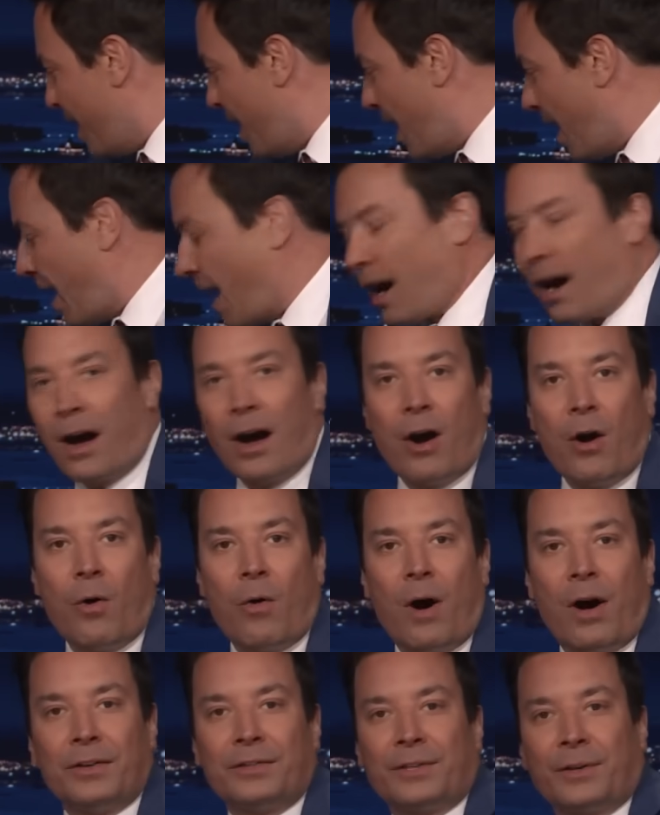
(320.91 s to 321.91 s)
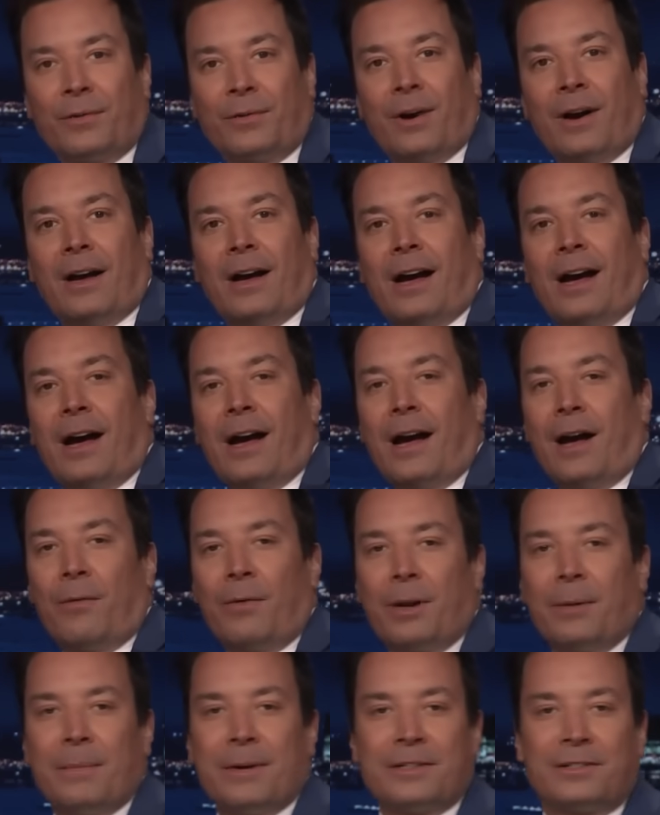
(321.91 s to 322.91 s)
Uh, oh, also, uh, I
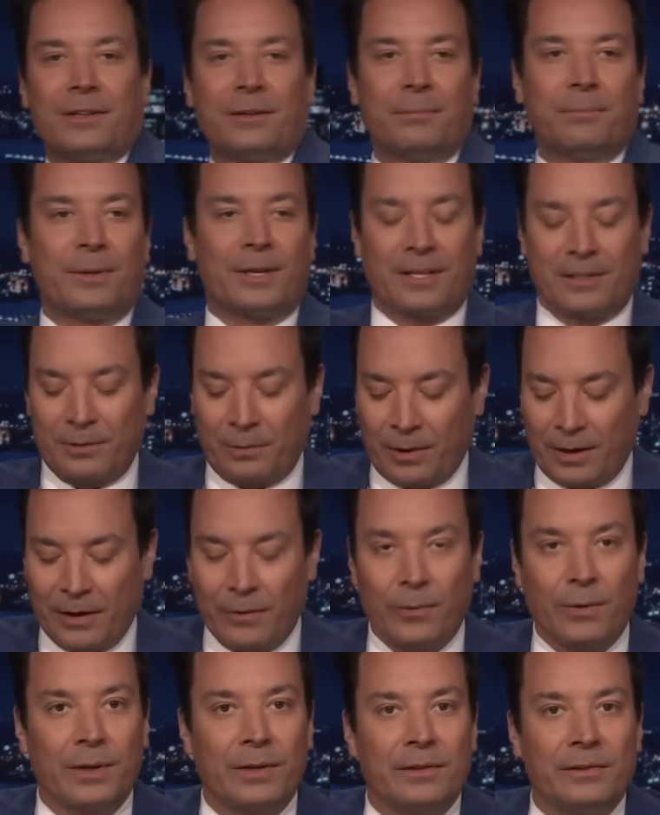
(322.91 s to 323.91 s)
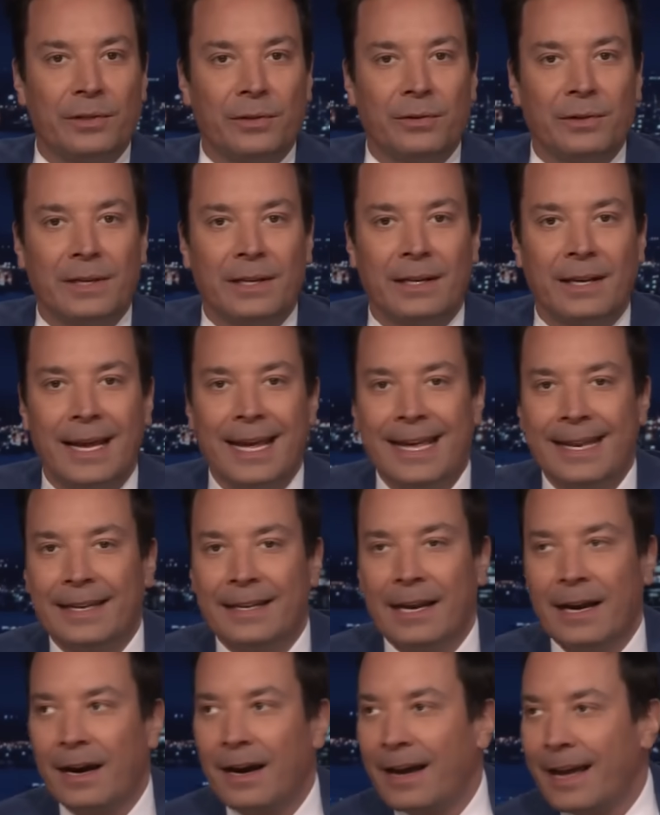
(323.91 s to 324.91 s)
want to mention, because I want everyone to tune in,
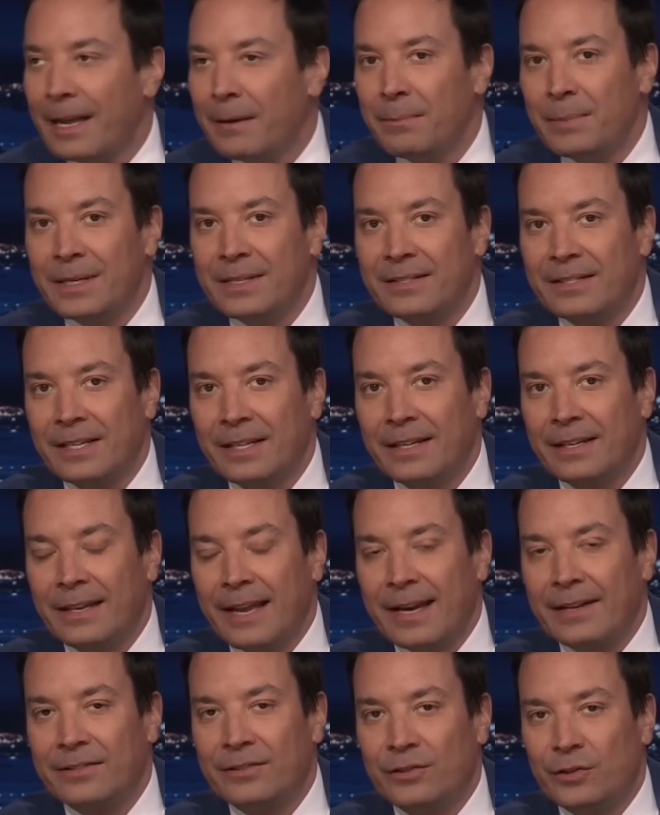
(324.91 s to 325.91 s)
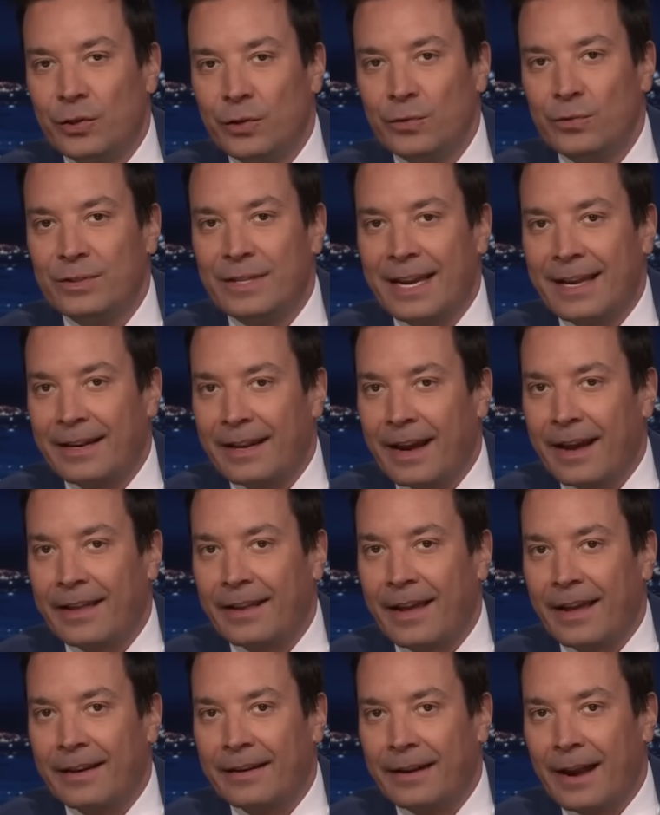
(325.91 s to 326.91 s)
uh, NBC next Tuesday
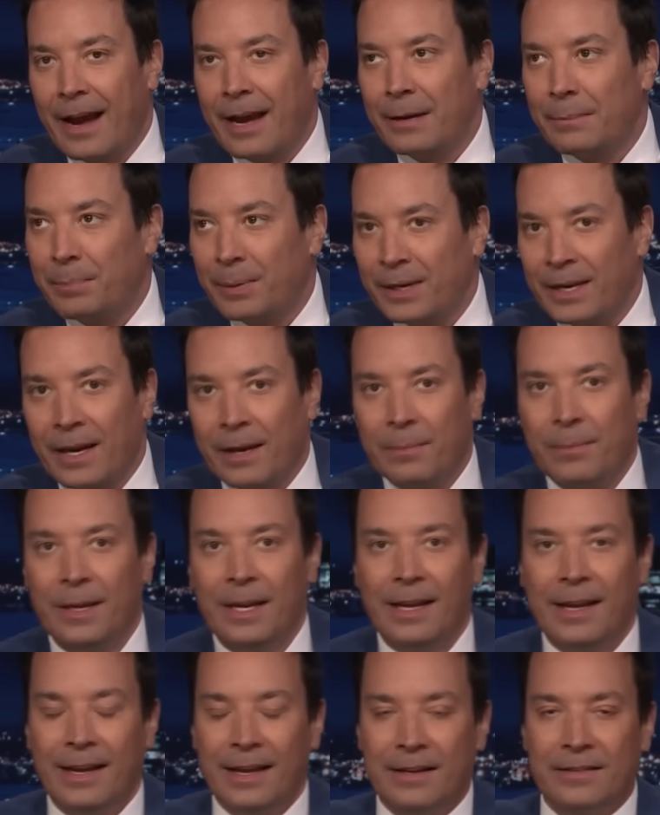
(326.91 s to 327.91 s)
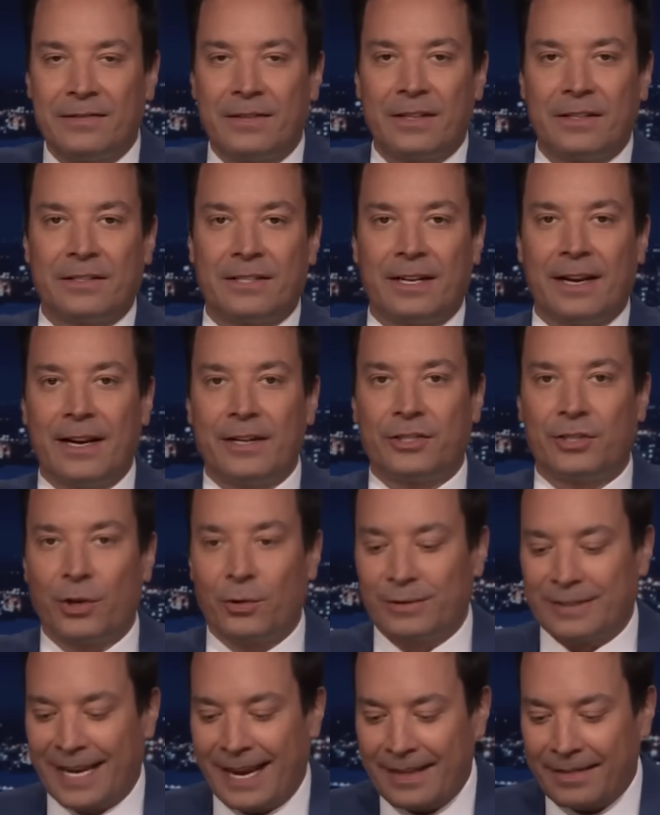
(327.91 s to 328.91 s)
night at 9 p.m. It is The Tonight
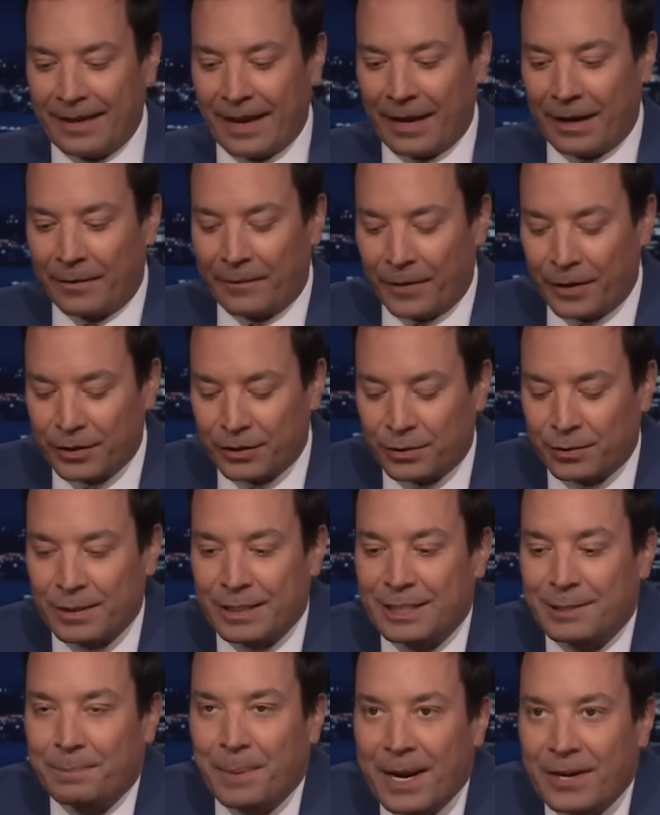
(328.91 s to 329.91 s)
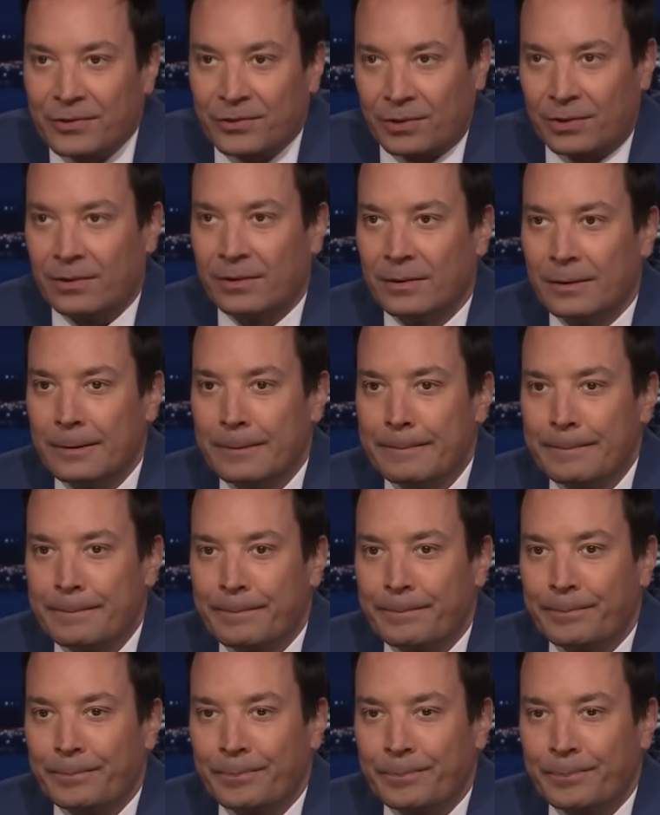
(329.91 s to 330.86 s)
Show 10th Anniversary Special. Oh.